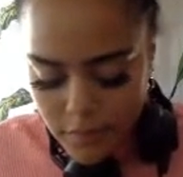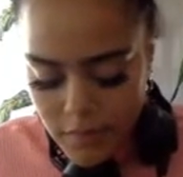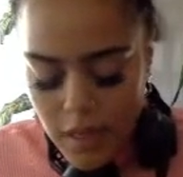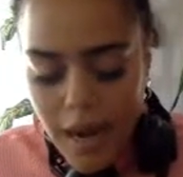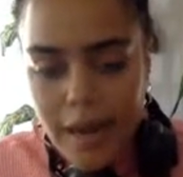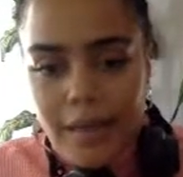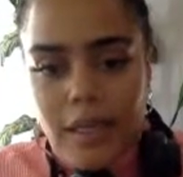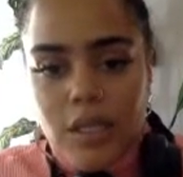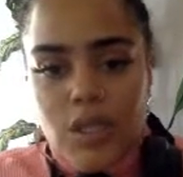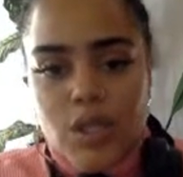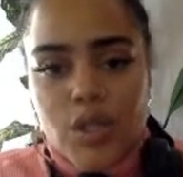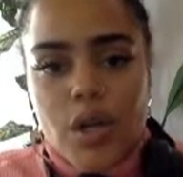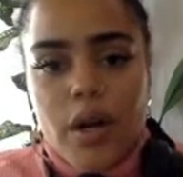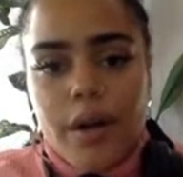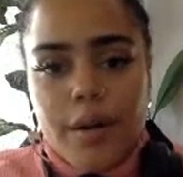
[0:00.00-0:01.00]
I can
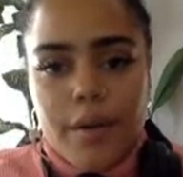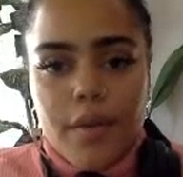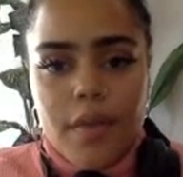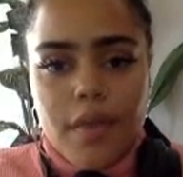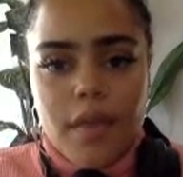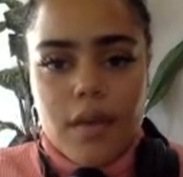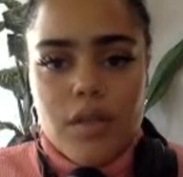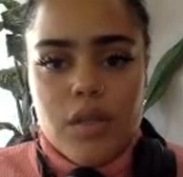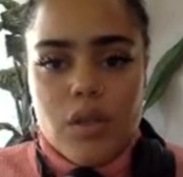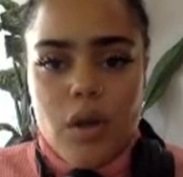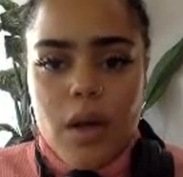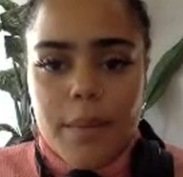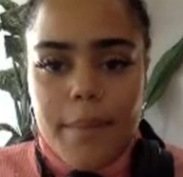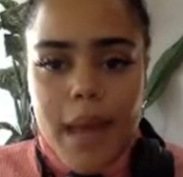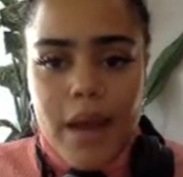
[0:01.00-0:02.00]
start the
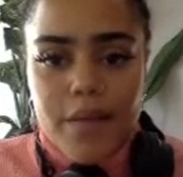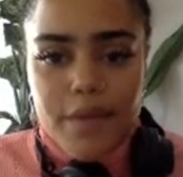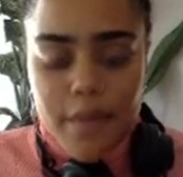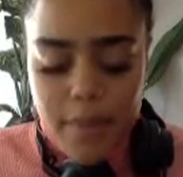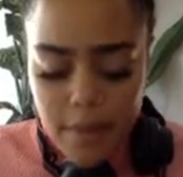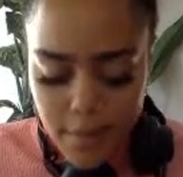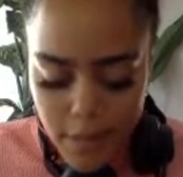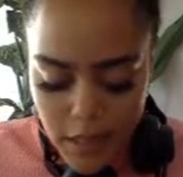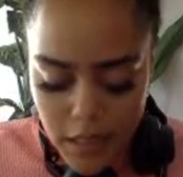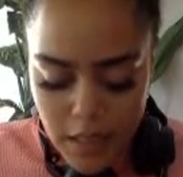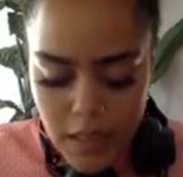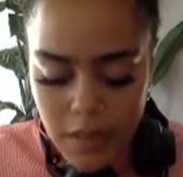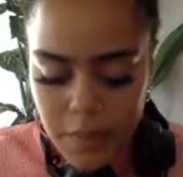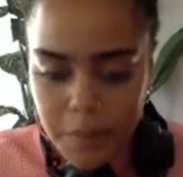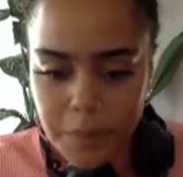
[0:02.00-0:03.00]
song back from the
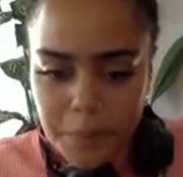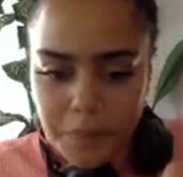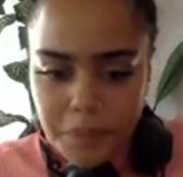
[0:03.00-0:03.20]
beginning.